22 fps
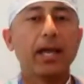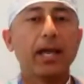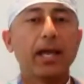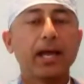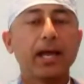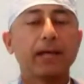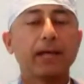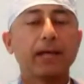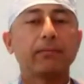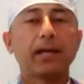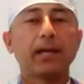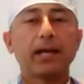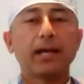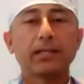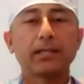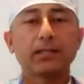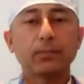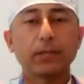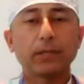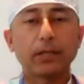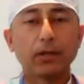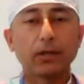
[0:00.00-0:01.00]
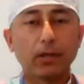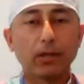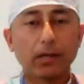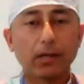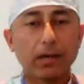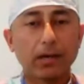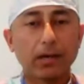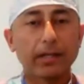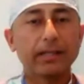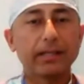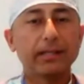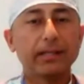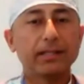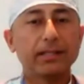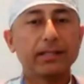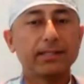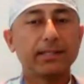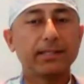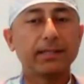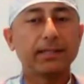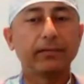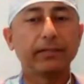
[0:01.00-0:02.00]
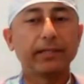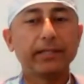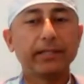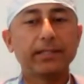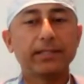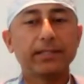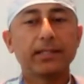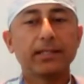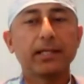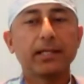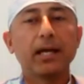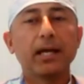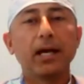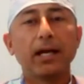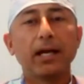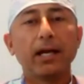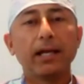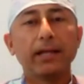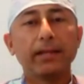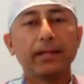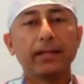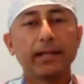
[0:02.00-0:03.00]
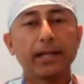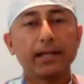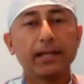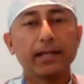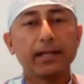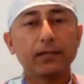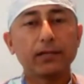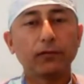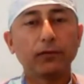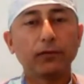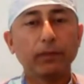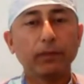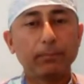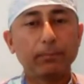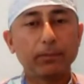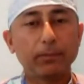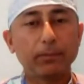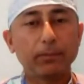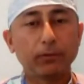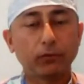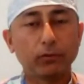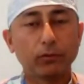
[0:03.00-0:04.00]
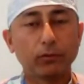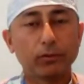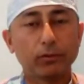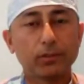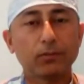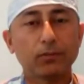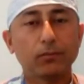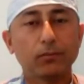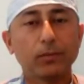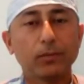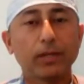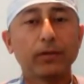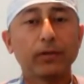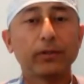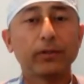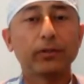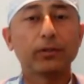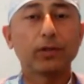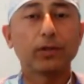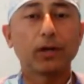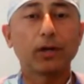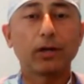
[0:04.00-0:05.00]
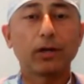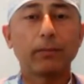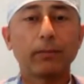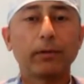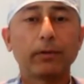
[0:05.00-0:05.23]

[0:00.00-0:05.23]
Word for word: And as we go along in this series, in the next few episodes, we are going to talk